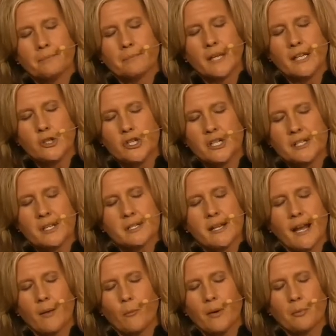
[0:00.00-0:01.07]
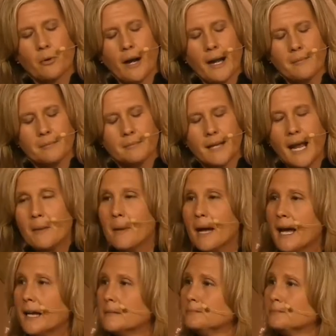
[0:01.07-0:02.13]
In Jesus' name we pray.
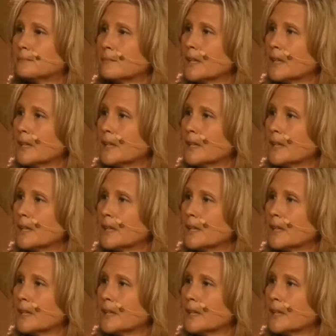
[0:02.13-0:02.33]
Amen.